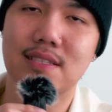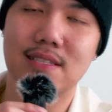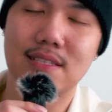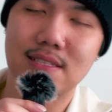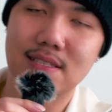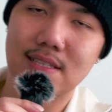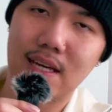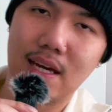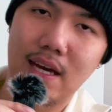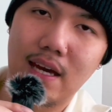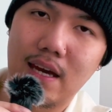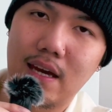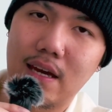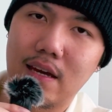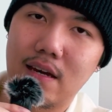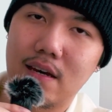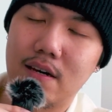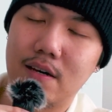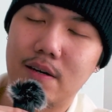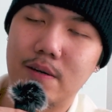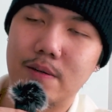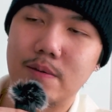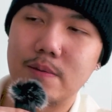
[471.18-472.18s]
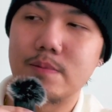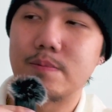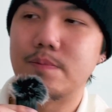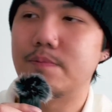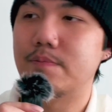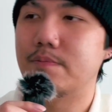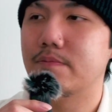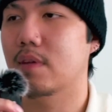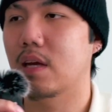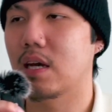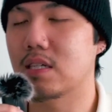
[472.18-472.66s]
to say,
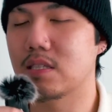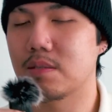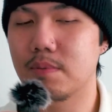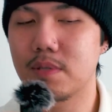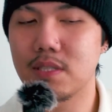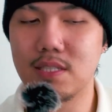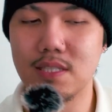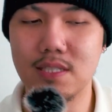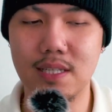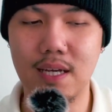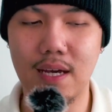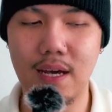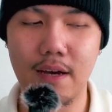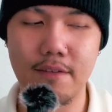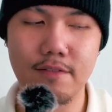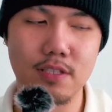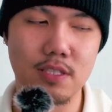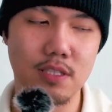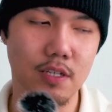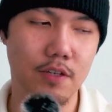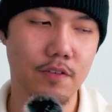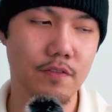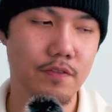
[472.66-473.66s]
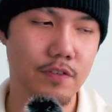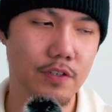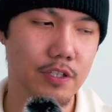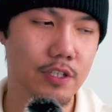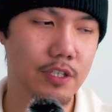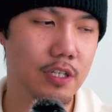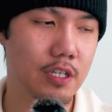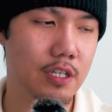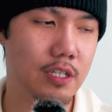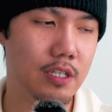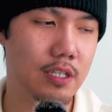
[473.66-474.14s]
as much as I have
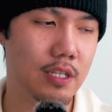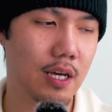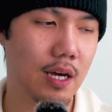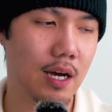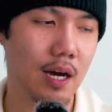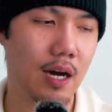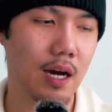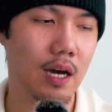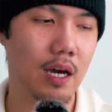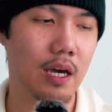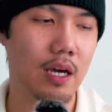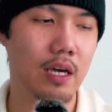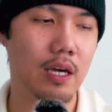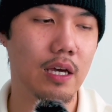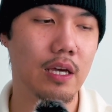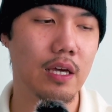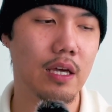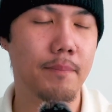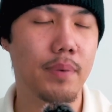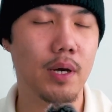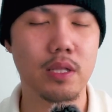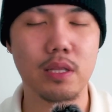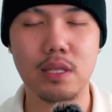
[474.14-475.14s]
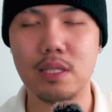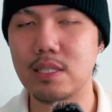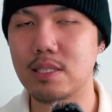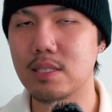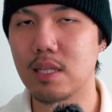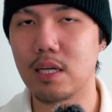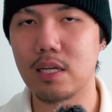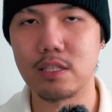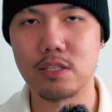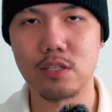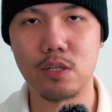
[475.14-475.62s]
suffered, I put these
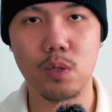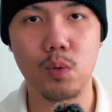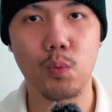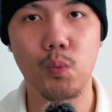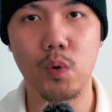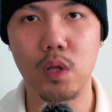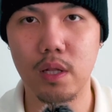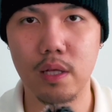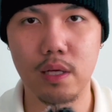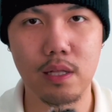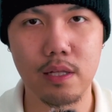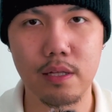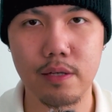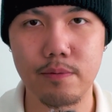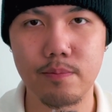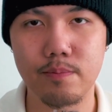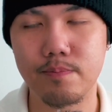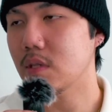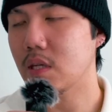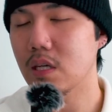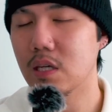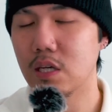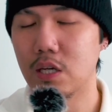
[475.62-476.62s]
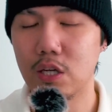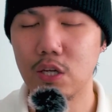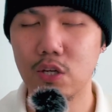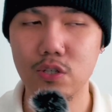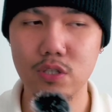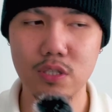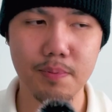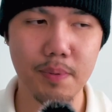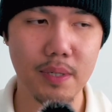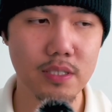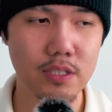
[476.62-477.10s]
slides on willingly. It
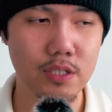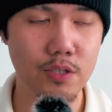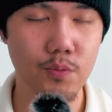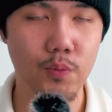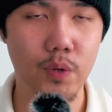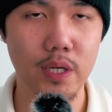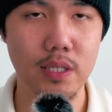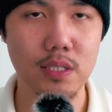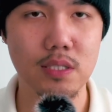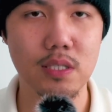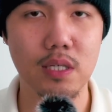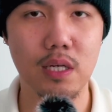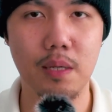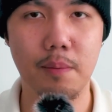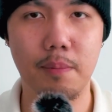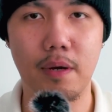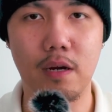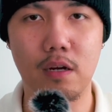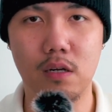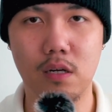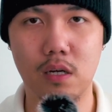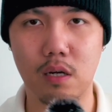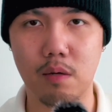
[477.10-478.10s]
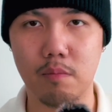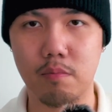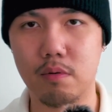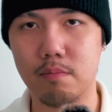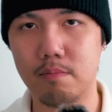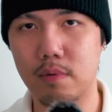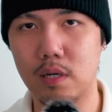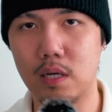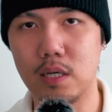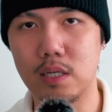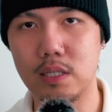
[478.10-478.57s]
goes back to what I said about
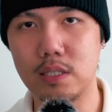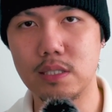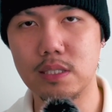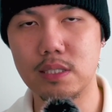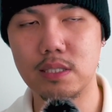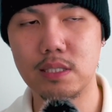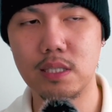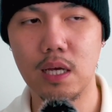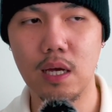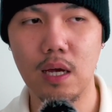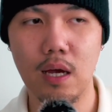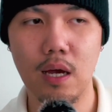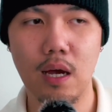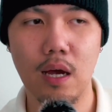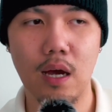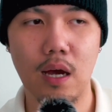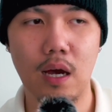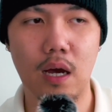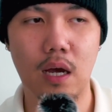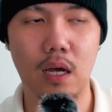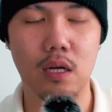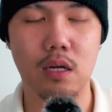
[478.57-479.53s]
compromise. I